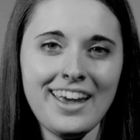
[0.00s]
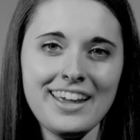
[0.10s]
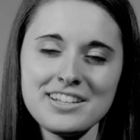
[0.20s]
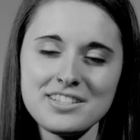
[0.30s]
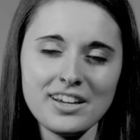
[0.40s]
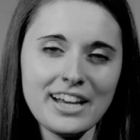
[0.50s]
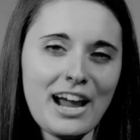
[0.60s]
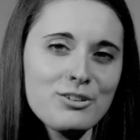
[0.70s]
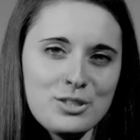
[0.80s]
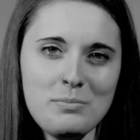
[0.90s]
And it stuck
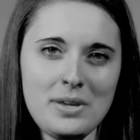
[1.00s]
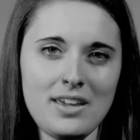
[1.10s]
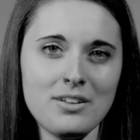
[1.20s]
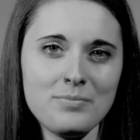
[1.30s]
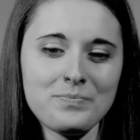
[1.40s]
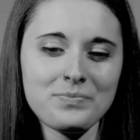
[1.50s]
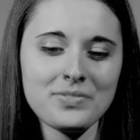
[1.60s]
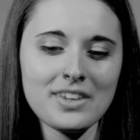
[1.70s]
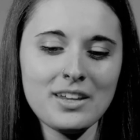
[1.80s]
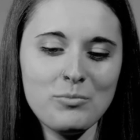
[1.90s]
out to me
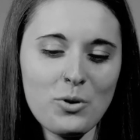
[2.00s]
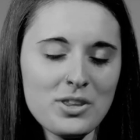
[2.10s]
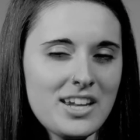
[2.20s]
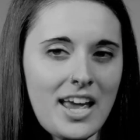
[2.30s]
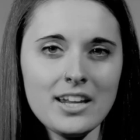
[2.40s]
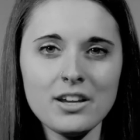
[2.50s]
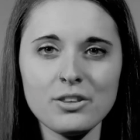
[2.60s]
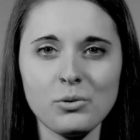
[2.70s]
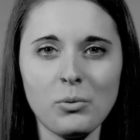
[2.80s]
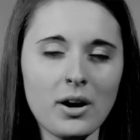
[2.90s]
more than any
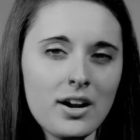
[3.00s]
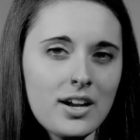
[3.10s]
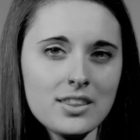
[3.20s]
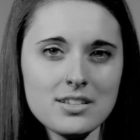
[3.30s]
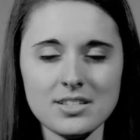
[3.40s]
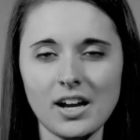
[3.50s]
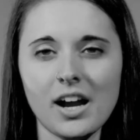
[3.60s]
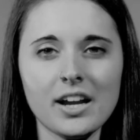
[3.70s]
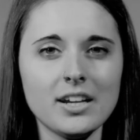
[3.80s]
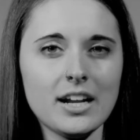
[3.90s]
other word on the
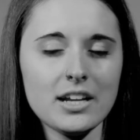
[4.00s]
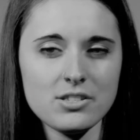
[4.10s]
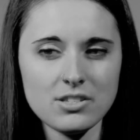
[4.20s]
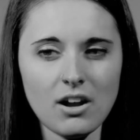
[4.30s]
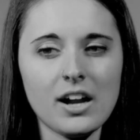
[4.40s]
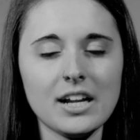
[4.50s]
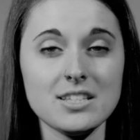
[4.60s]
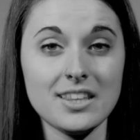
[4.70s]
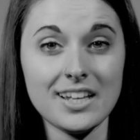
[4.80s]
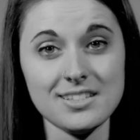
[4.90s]
sign, and I saw it and I
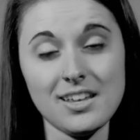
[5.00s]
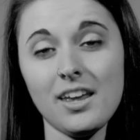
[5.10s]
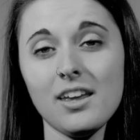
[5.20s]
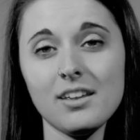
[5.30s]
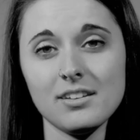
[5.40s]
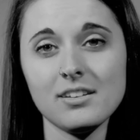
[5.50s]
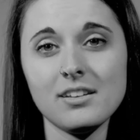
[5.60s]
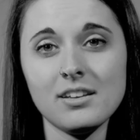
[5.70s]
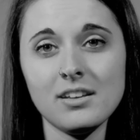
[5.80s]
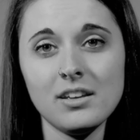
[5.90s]
said, that's it.
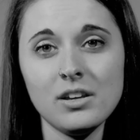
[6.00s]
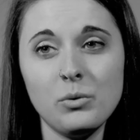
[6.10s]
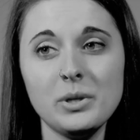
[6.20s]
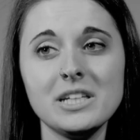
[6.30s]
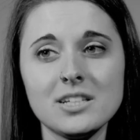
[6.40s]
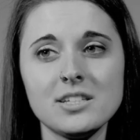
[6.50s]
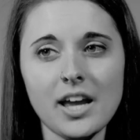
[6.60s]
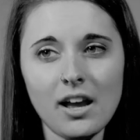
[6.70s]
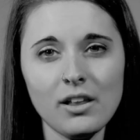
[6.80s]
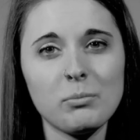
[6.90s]
We need to
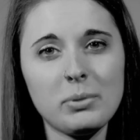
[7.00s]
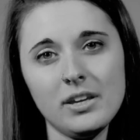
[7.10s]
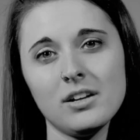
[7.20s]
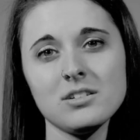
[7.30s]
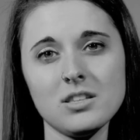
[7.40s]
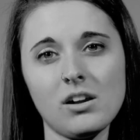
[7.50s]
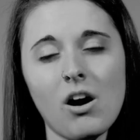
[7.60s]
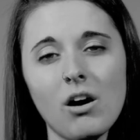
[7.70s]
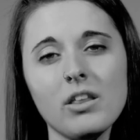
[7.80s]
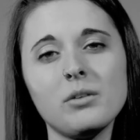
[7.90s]
tell our peers the
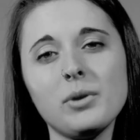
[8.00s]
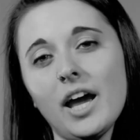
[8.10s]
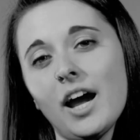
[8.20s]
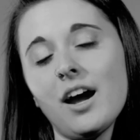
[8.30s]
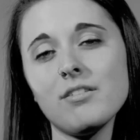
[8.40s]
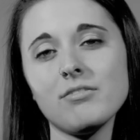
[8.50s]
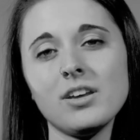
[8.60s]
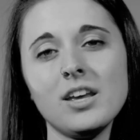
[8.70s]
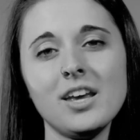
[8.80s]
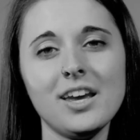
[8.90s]
call that we have
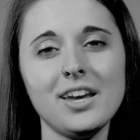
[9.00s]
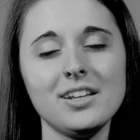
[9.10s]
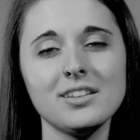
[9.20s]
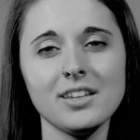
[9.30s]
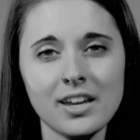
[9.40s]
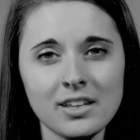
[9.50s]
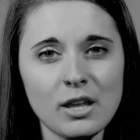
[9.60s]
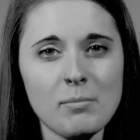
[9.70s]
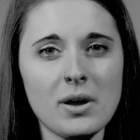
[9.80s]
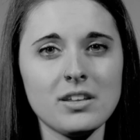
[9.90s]
and enlighten
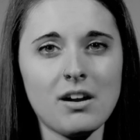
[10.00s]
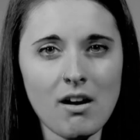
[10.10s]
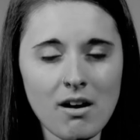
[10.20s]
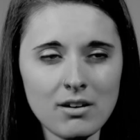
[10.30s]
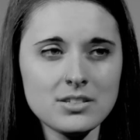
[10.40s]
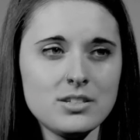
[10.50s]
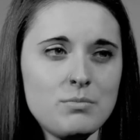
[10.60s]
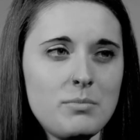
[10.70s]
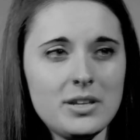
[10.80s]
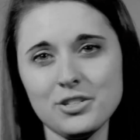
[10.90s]
them on the call to do
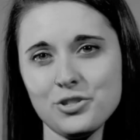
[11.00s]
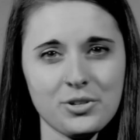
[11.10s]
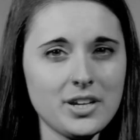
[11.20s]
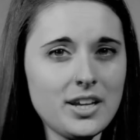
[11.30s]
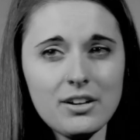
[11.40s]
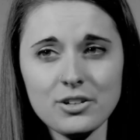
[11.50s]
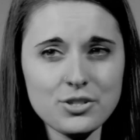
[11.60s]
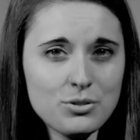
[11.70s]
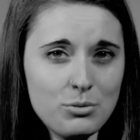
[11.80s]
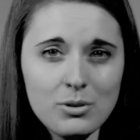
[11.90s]
ministry in our
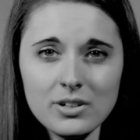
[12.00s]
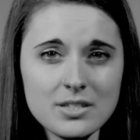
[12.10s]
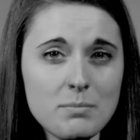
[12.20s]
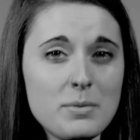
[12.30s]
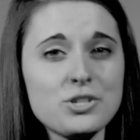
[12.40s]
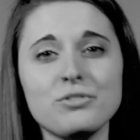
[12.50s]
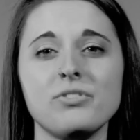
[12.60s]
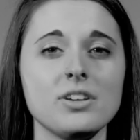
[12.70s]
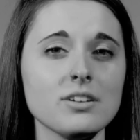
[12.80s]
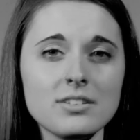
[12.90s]
school. It's a mission
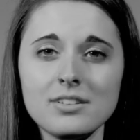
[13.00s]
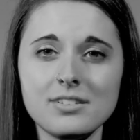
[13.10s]
field.